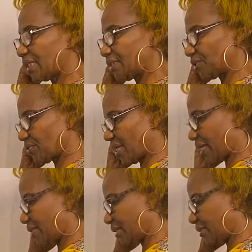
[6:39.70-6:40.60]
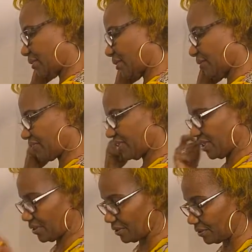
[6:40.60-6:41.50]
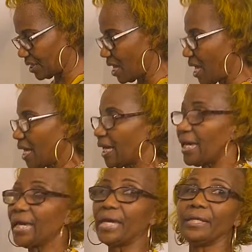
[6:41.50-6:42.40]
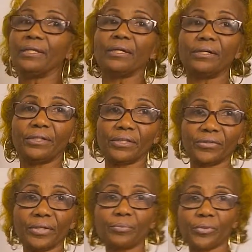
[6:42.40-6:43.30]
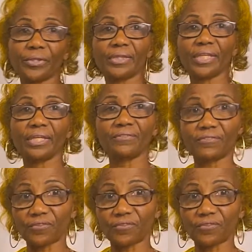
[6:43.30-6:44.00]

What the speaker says: into that in another video. And another important thing